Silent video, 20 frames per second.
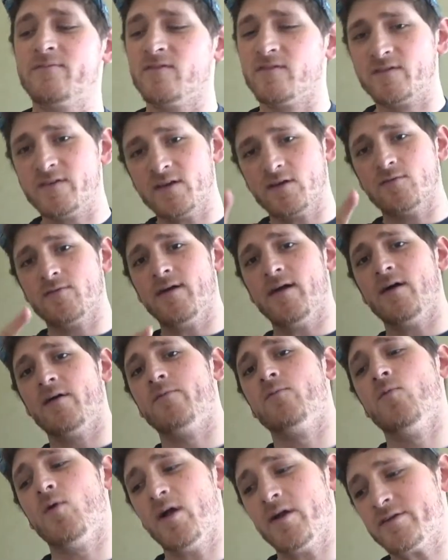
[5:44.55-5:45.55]
So stick
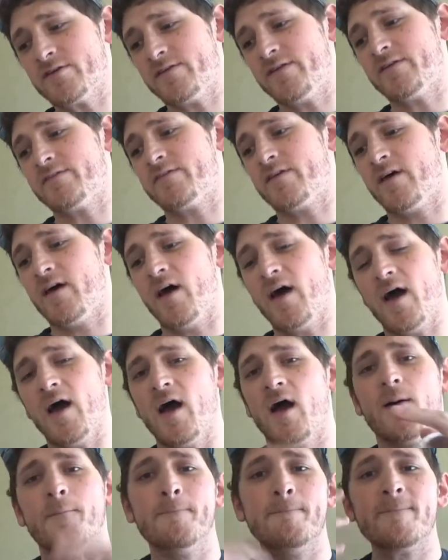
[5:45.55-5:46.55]
around, watch this
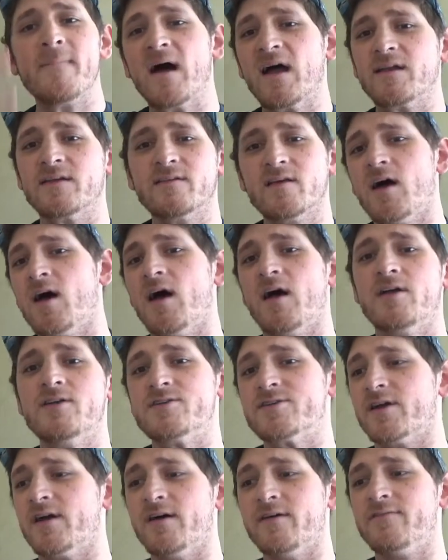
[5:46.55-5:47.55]

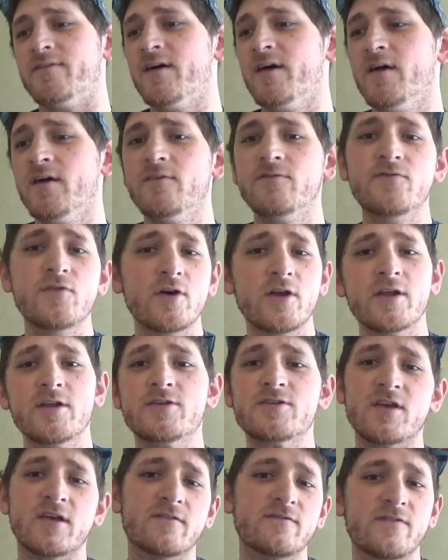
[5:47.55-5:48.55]
montage of
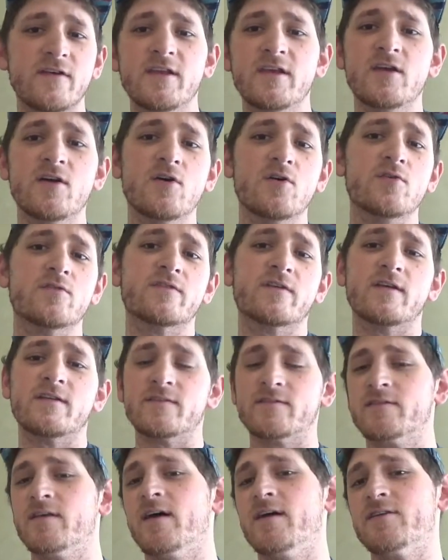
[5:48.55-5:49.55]
footage and videos and
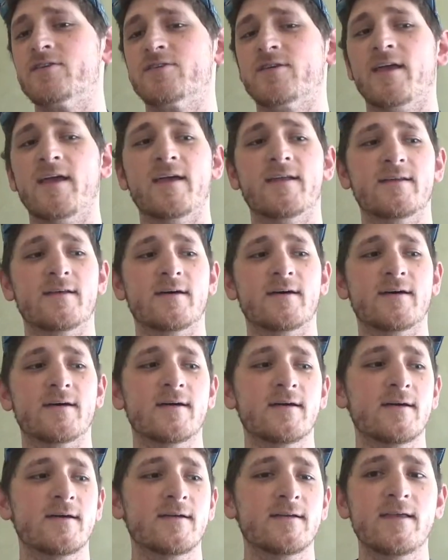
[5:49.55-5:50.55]
such, and
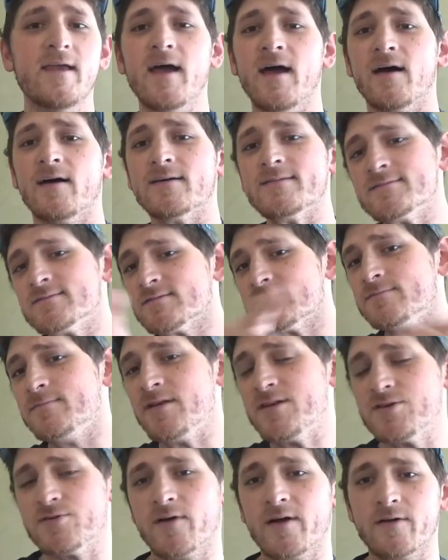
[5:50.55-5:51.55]
yeah,
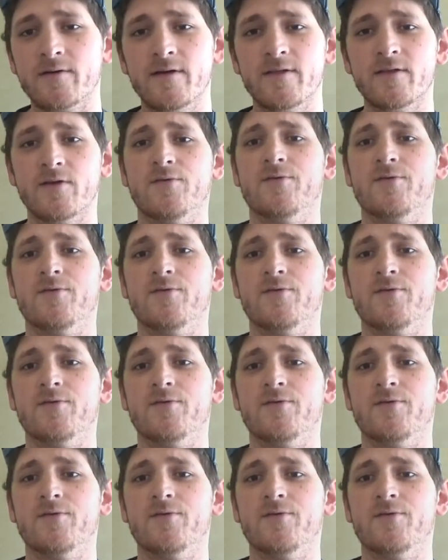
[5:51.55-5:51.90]
meet you right around the